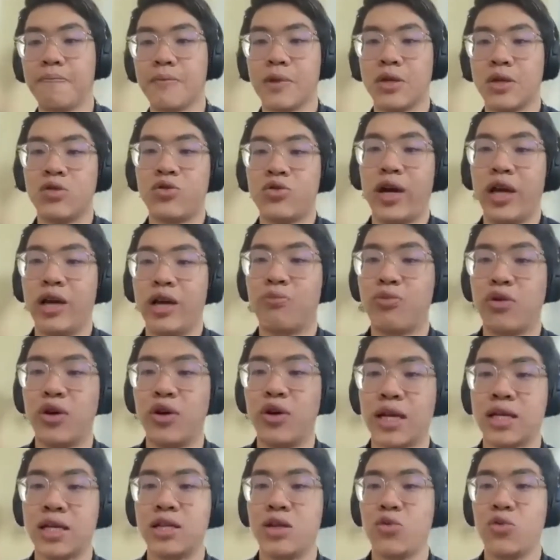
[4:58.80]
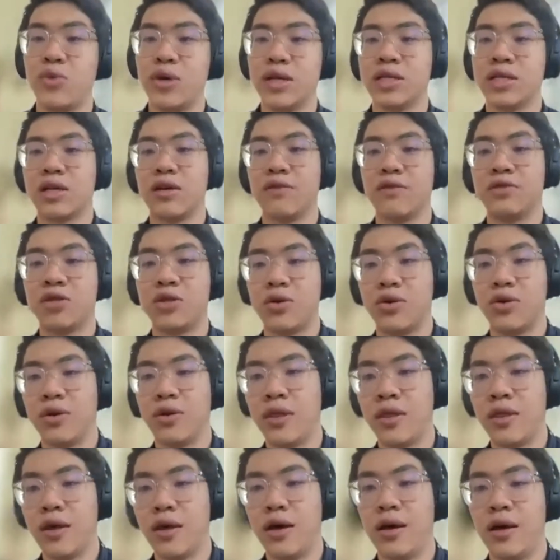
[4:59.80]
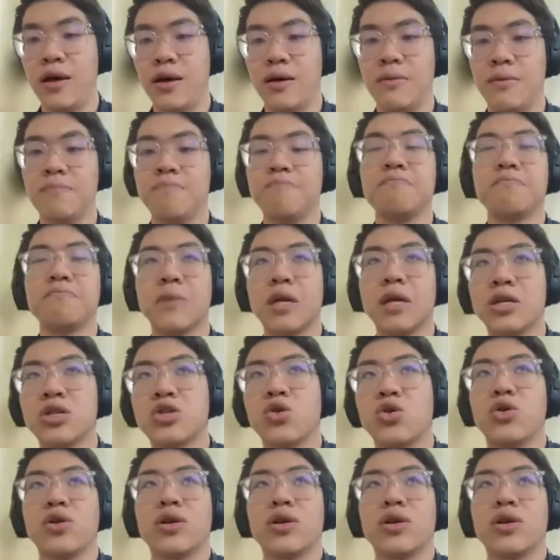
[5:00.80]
try and predict the risk of certain